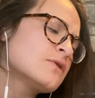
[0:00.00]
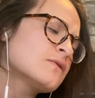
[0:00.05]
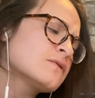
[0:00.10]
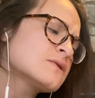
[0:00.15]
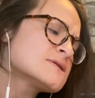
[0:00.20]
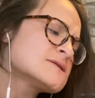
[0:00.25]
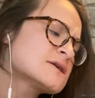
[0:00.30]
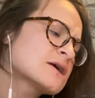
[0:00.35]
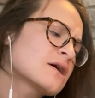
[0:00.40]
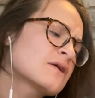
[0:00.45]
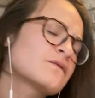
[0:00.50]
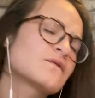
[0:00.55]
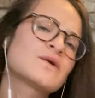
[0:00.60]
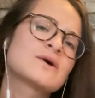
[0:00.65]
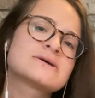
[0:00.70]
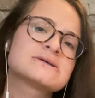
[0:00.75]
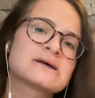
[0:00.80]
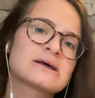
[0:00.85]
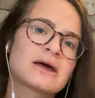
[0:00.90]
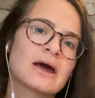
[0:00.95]
singing
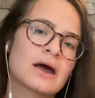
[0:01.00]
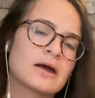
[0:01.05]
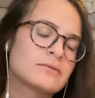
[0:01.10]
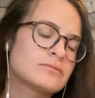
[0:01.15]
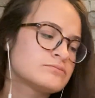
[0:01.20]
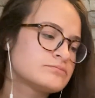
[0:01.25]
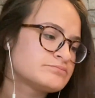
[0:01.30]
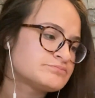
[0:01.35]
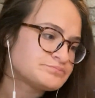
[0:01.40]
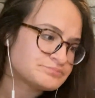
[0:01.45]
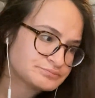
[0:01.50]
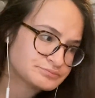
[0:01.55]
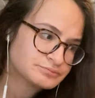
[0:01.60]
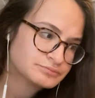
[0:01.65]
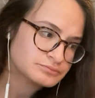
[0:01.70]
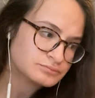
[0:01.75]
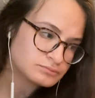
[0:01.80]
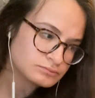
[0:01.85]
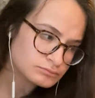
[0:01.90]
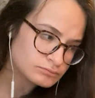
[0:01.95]
voice again.
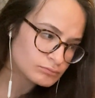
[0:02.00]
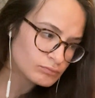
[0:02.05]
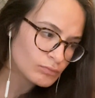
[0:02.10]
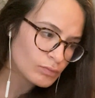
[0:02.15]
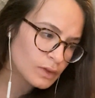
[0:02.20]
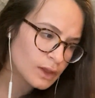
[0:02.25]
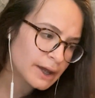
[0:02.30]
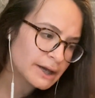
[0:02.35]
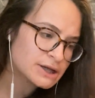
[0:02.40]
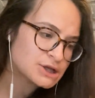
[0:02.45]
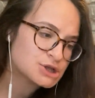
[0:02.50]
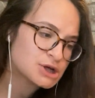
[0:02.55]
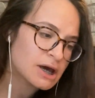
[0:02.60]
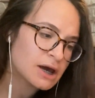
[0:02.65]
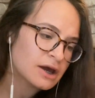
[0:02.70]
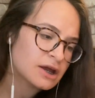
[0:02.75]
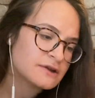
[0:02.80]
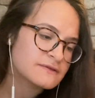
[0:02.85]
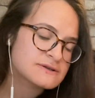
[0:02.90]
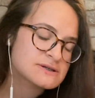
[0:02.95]
And Jack
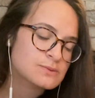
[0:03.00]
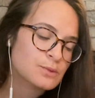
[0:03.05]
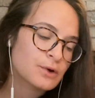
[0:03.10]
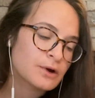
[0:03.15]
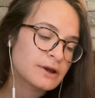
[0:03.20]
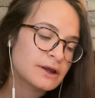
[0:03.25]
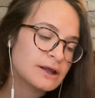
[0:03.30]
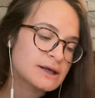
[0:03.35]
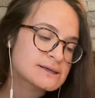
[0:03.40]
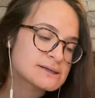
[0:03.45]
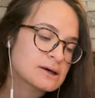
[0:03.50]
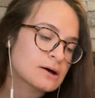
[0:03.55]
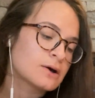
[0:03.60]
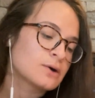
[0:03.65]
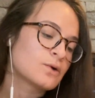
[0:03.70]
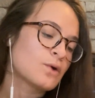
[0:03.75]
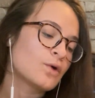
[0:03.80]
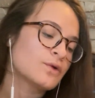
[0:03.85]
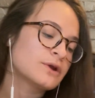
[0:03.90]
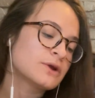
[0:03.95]
could have sworn he saw a
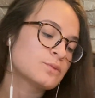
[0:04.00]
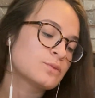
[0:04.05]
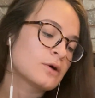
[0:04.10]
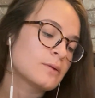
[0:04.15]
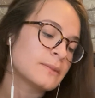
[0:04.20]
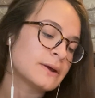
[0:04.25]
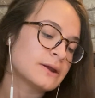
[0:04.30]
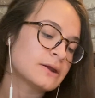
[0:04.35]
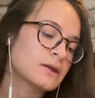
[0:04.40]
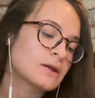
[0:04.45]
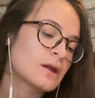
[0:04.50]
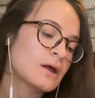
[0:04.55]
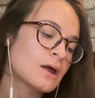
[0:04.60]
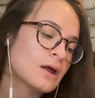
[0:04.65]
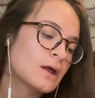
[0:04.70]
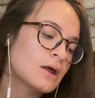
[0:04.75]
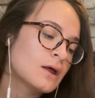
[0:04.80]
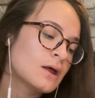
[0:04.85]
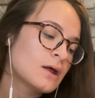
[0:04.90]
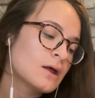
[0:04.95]
golden woman
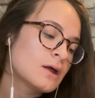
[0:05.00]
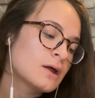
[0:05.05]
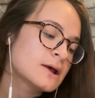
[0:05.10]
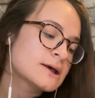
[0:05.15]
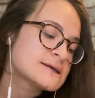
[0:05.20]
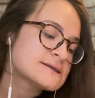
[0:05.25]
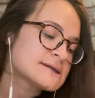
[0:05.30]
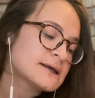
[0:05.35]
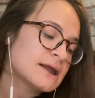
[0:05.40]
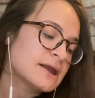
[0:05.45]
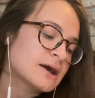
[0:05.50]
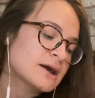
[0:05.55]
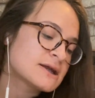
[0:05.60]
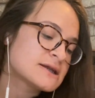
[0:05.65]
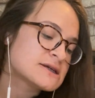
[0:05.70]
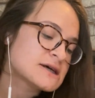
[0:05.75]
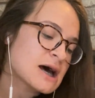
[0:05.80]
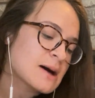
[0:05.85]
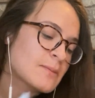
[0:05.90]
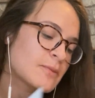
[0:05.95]
standing on
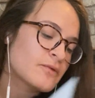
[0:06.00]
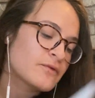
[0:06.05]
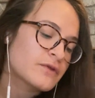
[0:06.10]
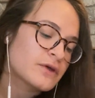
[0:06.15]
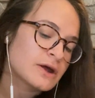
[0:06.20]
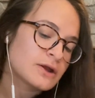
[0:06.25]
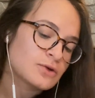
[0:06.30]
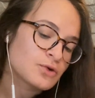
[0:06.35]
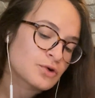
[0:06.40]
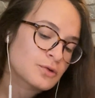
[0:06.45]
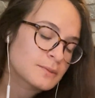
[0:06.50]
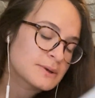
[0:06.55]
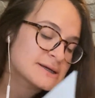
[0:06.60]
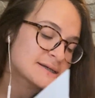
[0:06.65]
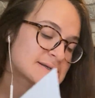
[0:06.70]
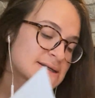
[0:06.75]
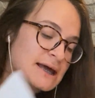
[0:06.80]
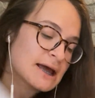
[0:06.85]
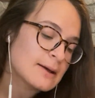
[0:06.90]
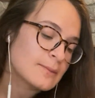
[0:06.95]
top of the
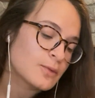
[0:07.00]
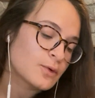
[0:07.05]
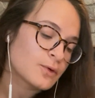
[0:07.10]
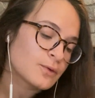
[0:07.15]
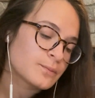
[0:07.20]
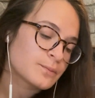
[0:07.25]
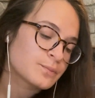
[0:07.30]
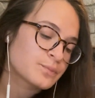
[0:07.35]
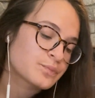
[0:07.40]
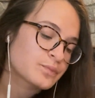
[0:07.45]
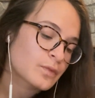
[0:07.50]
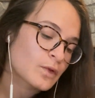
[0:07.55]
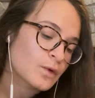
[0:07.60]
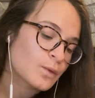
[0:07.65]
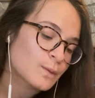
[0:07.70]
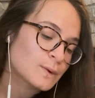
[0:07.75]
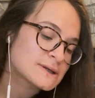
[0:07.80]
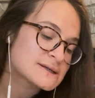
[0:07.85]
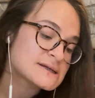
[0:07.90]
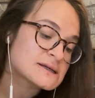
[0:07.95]
enormous table.
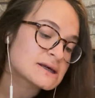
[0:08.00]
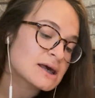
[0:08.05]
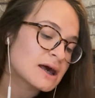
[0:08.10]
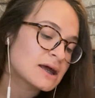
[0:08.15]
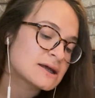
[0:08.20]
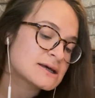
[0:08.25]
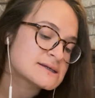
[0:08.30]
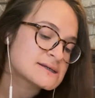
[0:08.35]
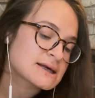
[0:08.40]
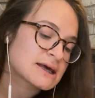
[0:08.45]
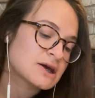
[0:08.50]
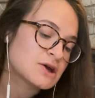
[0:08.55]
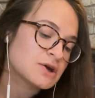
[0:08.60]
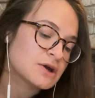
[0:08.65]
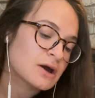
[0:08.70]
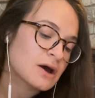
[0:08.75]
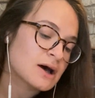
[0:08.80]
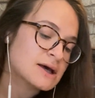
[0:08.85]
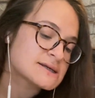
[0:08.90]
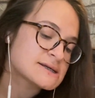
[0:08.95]
Once again, his
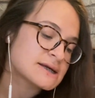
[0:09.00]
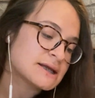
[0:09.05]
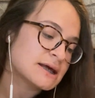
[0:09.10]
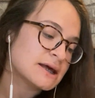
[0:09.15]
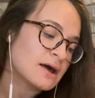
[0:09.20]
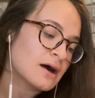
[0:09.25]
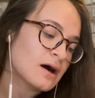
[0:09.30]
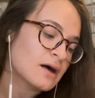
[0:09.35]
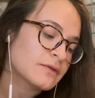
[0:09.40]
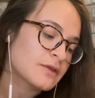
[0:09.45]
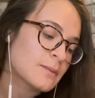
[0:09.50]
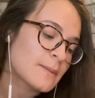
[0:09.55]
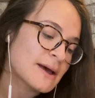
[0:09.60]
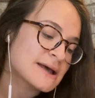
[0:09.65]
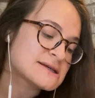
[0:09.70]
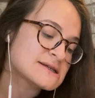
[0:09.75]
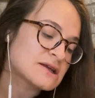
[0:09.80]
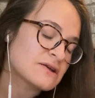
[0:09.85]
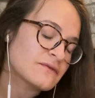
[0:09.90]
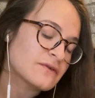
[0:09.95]
curiosity got the
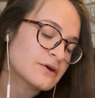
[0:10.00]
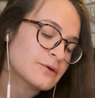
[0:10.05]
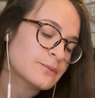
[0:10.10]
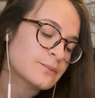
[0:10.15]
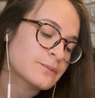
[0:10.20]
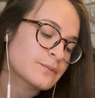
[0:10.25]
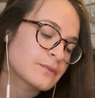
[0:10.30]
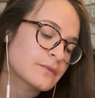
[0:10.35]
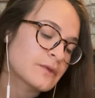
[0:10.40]
best of him,